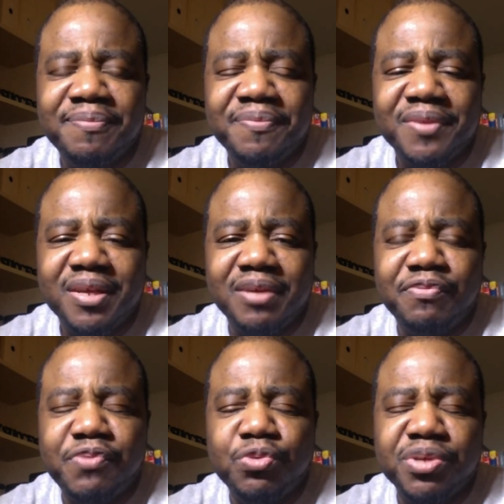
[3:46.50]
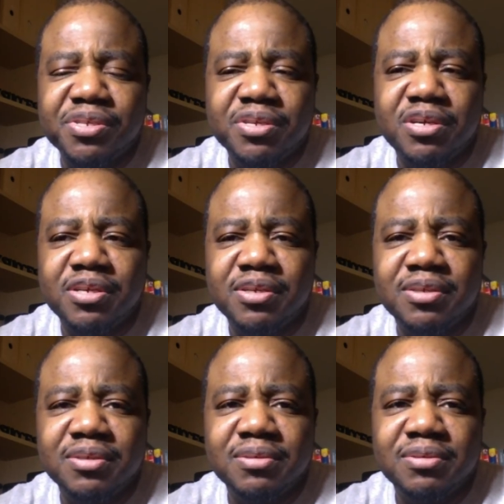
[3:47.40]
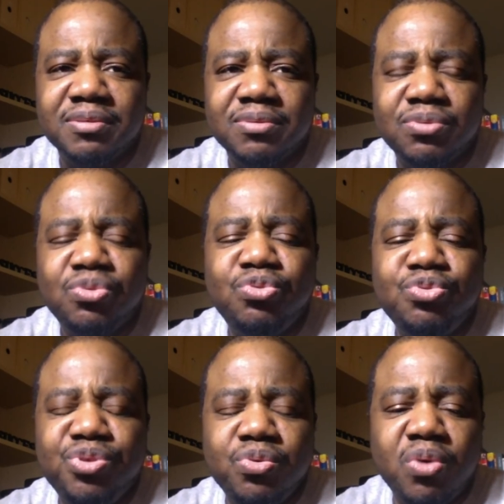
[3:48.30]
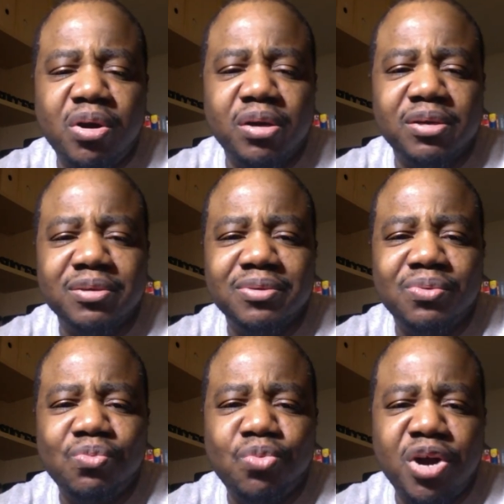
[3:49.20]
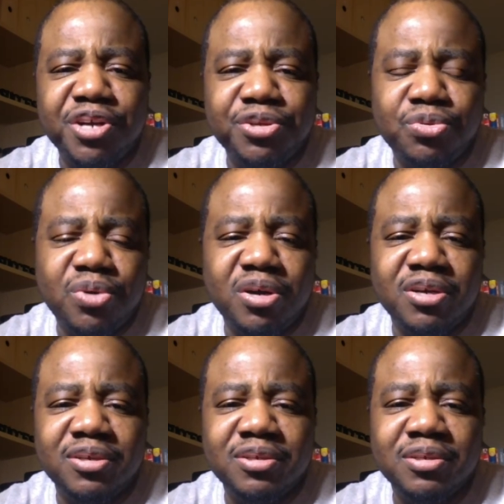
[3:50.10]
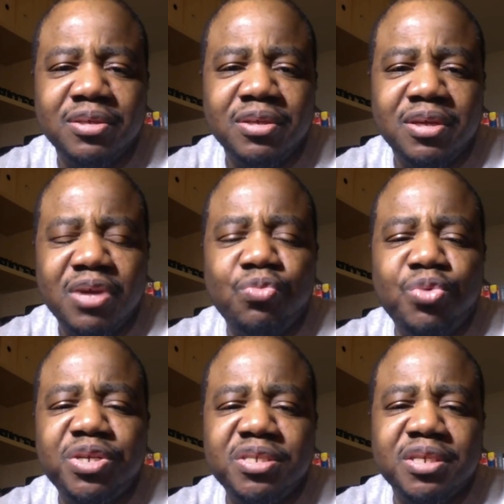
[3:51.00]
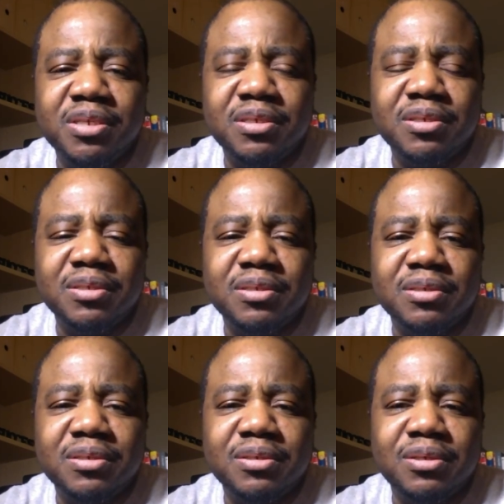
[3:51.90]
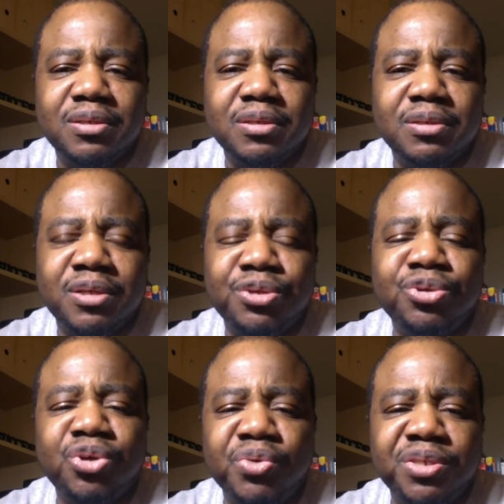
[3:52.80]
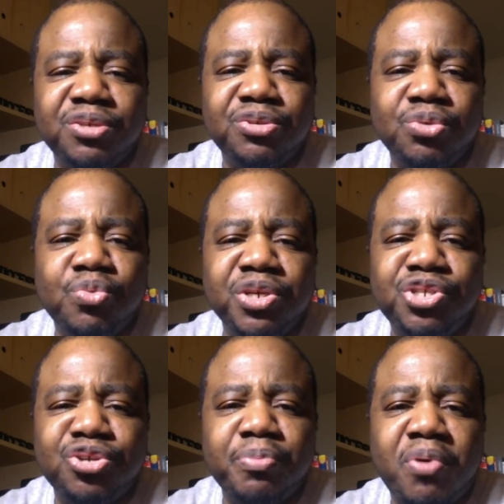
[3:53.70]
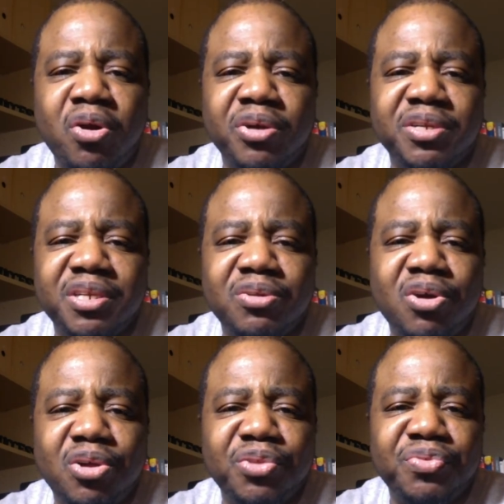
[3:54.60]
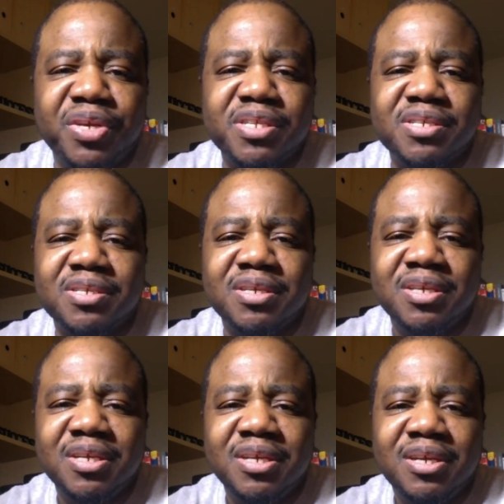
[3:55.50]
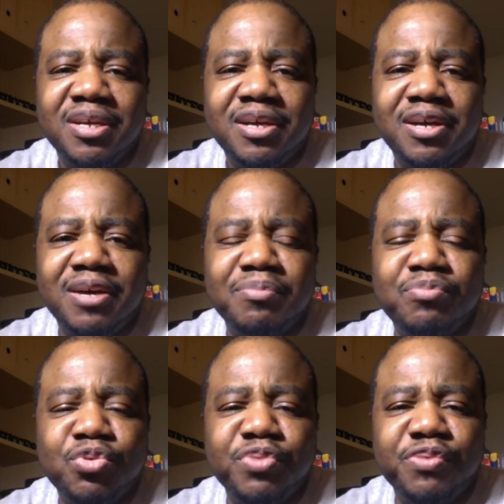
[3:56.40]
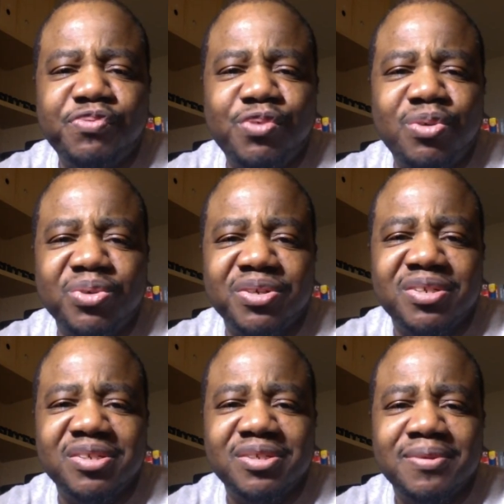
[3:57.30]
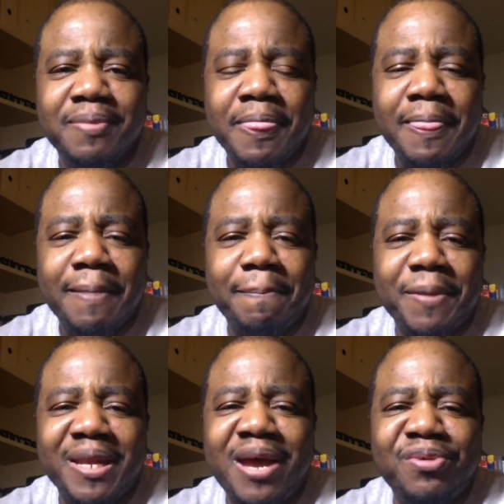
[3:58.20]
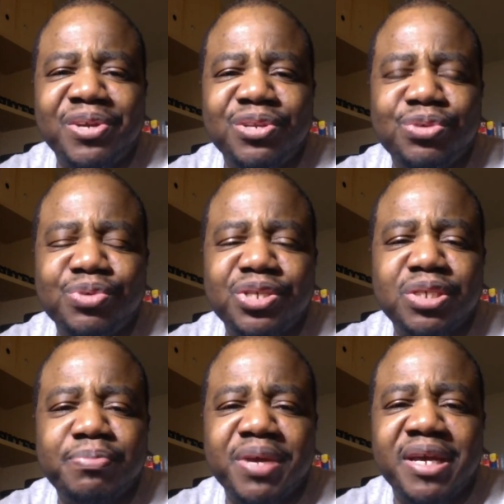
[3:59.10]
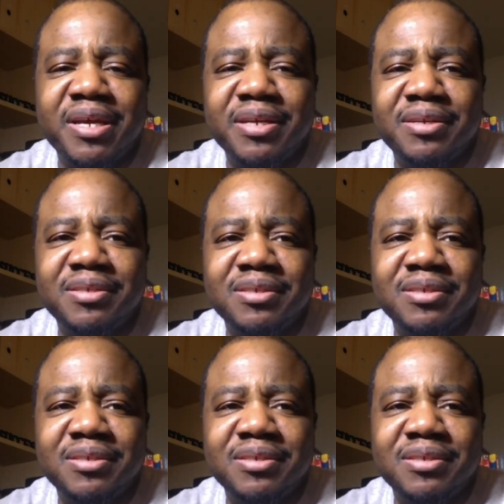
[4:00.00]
and focus on who you are, why you are, and what is it that you're going to do. What is your part in all of this um, moving forward? And how can you expand